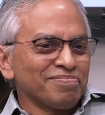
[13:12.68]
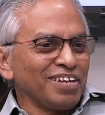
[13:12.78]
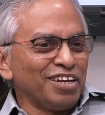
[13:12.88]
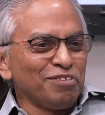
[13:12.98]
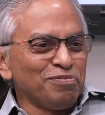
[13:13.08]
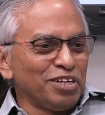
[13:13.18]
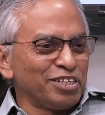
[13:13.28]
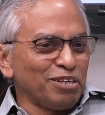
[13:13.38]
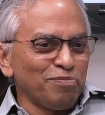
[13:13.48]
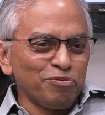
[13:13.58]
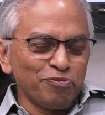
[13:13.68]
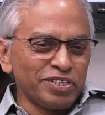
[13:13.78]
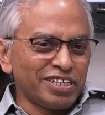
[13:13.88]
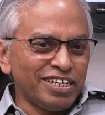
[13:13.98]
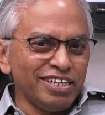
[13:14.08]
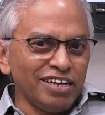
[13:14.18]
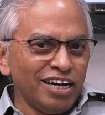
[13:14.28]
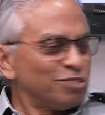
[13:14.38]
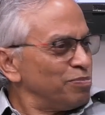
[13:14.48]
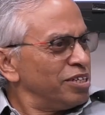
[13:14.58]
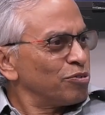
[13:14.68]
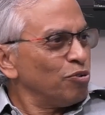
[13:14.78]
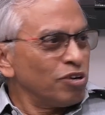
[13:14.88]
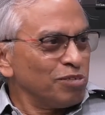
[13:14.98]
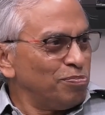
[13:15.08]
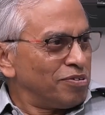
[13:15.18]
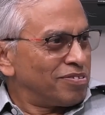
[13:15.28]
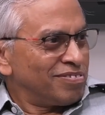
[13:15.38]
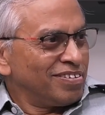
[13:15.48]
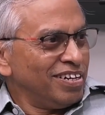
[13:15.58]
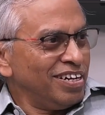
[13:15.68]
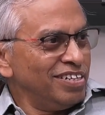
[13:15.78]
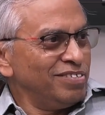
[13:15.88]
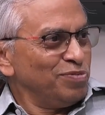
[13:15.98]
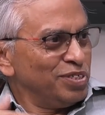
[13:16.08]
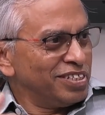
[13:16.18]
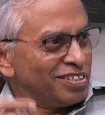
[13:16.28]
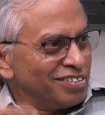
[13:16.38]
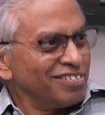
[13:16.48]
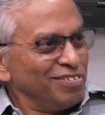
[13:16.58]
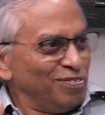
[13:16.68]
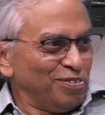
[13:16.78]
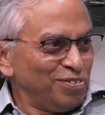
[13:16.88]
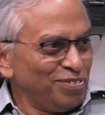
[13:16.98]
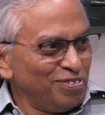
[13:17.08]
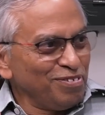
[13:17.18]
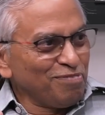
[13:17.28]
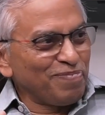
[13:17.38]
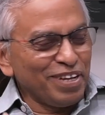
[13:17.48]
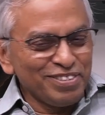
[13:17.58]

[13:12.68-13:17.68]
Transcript: I'll give you an example. One kid asked me in Gorakhpur. Once, your place.